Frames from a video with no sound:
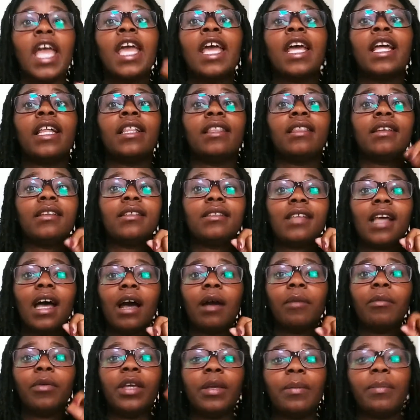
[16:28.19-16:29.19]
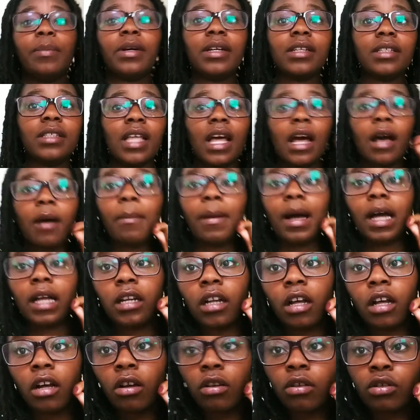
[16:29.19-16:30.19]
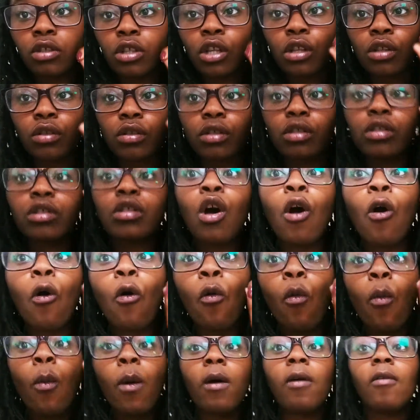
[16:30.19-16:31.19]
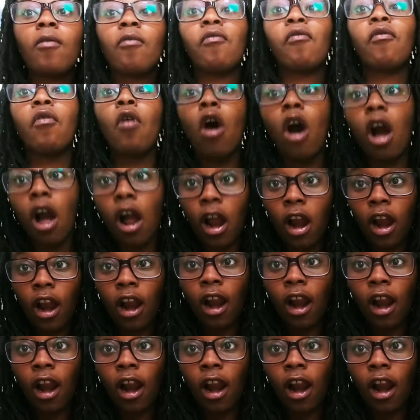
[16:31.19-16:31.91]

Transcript: This time he puts that up my nose so far.